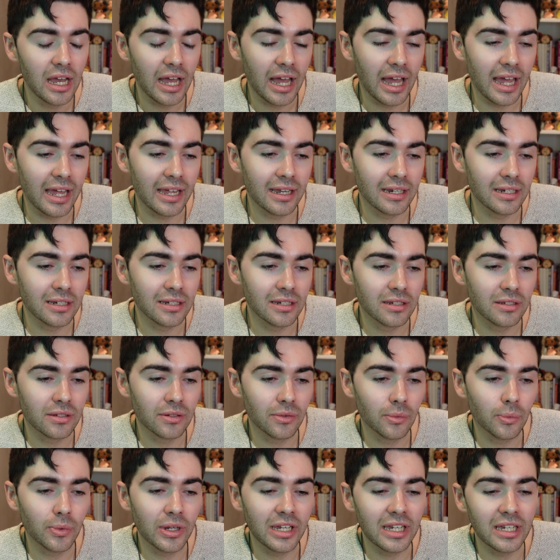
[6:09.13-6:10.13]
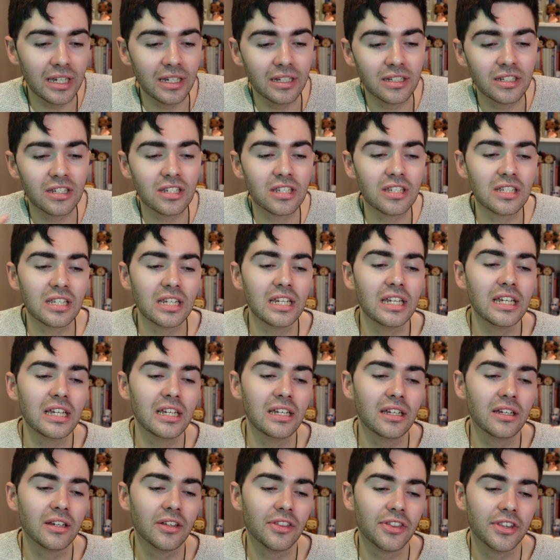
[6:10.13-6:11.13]
and we
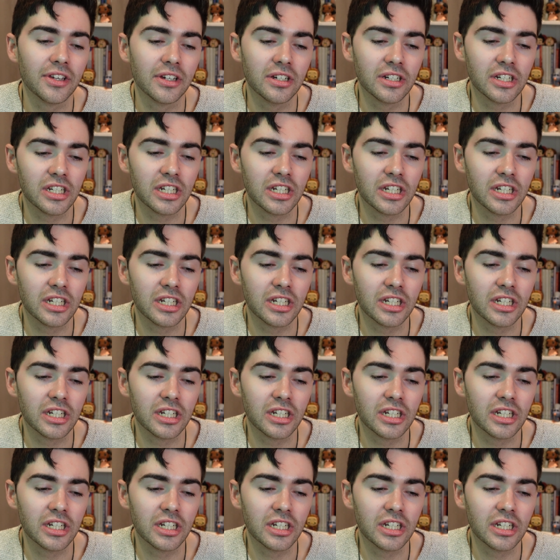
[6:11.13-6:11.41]
see that